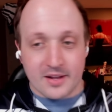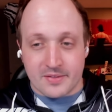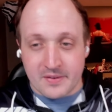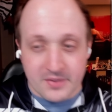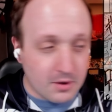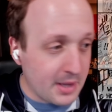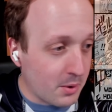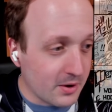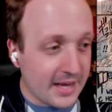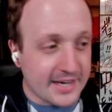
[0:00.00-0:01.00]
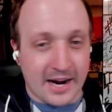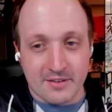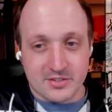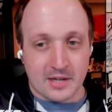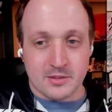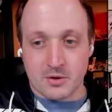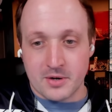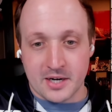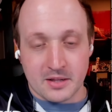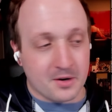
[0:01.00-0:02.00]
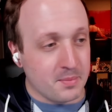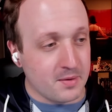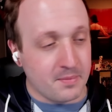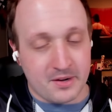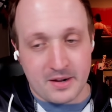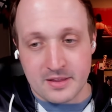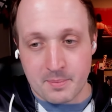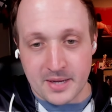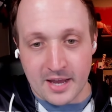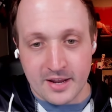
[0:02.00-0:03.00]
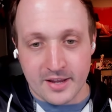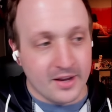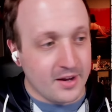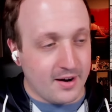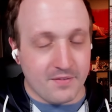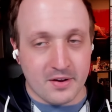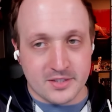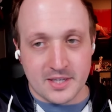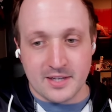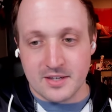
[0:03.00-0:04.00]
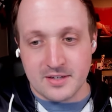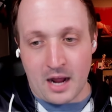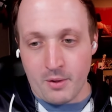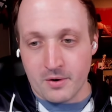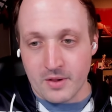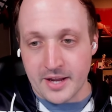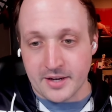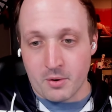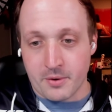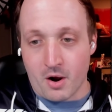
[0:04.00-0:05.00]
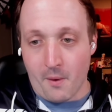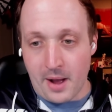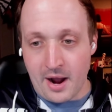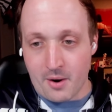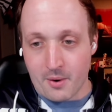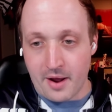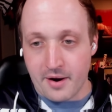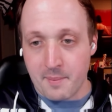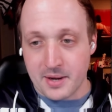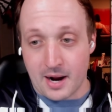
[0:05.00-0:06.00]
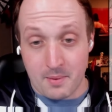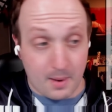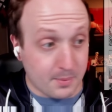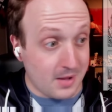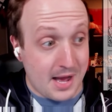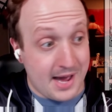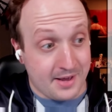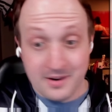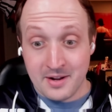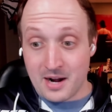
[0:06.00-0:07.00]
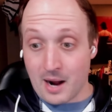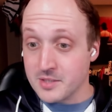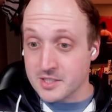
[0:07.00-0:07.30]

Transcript: Even though they were like kind of censoring a little bit of it at the beginning of the season, now they're like going all out. I, I mean, I, I'm glad. I'm just